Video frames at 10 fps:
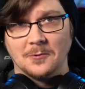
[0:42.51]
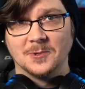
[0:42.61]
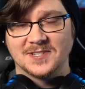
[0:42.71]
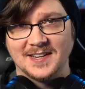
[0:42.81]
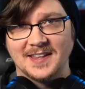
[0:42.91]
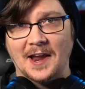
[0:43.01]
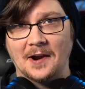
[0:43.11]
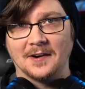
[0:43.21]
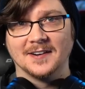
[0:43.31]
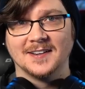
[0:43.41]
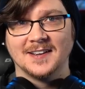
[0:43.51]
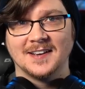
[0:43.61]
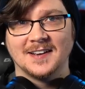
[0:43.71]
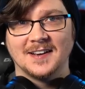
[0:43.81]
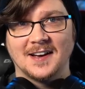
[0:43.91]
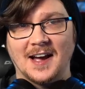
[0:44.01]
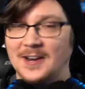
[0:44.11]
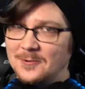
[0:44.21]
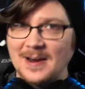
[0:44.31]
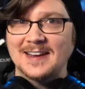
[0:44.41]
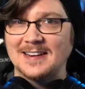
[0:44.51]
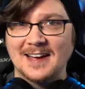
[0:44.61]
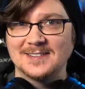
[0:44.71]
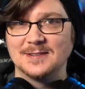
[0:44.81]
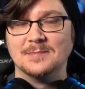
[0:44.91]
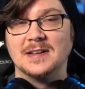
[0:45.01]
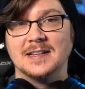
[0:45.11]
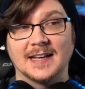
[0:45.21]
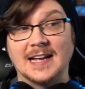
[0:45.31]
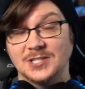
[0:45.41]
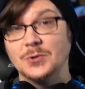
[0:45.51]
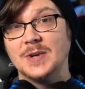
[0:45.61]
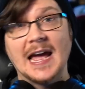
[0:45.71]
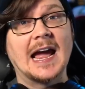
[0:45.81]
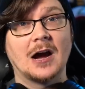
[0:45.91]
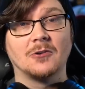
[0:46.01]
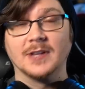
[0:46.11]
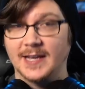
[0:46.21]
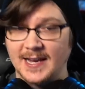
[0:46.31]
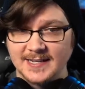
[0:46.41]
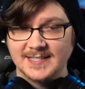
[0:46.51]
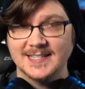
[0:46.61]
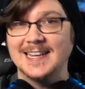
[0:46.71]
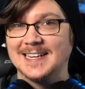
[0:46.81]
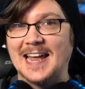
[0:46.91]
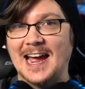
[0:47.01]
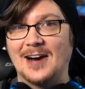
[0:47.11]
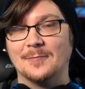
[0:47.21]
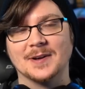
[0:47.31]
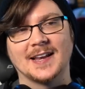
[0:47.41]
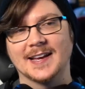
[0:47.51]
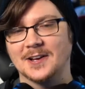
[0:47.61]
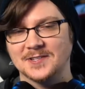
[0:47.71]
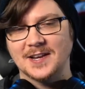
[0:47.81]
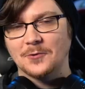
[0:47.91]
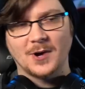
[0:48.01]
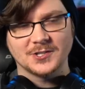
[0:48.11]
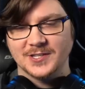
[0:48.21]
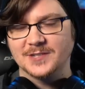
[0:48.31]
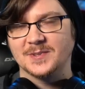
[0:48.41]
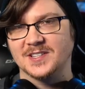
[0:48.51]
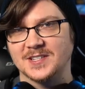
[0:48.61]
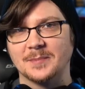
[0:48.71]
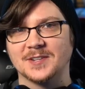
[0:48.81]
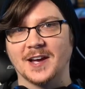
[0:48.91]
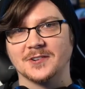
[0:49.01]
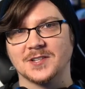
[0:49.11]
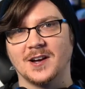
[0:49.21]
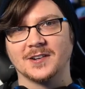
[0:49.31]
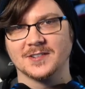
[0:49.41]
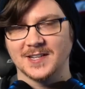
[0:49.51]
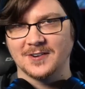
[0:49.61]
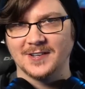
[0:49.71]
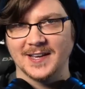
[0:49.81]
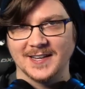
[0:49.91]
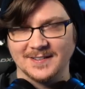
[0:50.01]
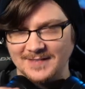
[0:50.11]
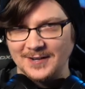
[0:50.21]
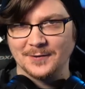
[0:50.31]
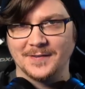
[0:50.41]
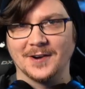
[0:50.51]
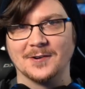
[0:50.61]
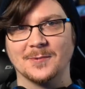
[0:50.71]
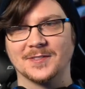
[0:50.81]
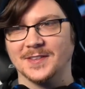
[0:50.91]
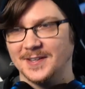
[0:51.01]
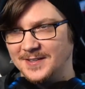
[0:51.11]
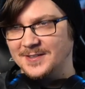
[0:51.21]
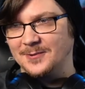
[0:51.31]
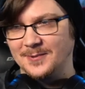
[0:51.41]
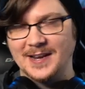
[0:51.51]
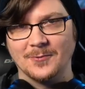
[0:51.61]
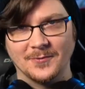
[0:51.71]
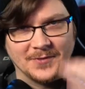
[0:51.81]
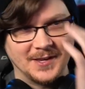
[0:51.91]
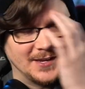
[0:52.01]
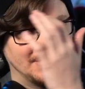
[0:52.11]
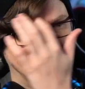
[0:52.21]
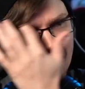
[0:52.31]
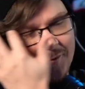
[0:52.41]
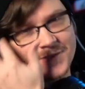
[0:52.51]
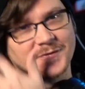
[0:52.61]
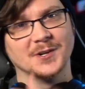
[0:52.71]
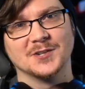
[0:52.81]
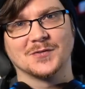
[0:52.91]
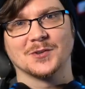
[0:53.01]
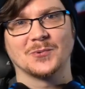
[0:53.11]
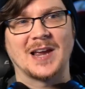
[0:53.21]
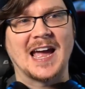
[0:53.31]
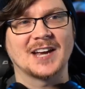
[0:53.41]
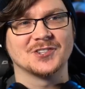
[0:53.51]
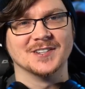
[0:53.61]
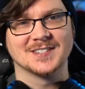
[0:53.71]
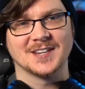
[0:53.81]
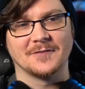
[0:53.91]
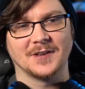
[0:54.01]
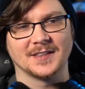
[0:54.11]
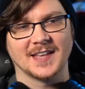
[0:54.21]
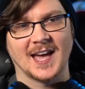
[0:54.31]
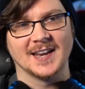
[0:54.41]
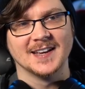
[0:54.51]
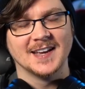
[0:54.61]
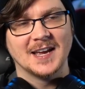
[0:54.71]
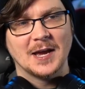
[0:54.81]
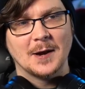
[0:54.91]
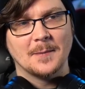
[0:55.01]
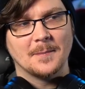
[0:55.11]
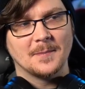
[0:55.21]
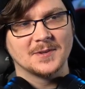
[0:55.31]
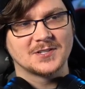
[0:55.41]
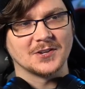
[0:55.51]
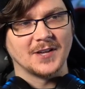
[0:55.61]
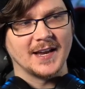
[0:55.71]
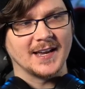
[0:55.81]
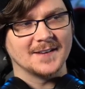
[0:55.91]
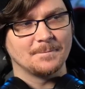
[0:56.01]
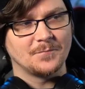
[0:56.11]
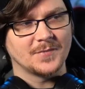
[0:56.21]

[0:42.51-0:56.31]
was in there. I didn't recognize him. Like I do now, like I could see it now, but like, cause I don't watch these with the subtitles on cause I don't like it interfering with the reference footage for the reaction and stuff like that. So like,